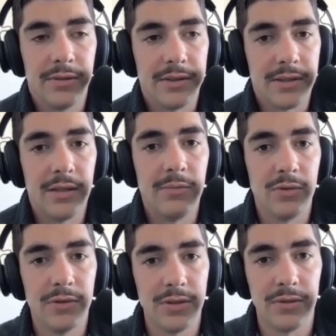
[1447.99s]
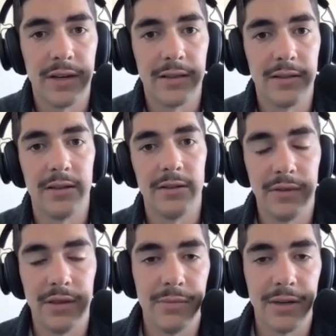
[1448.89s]
around stablecoins, we've had a lot of
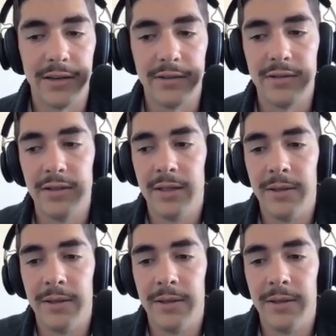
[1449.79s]
inbound.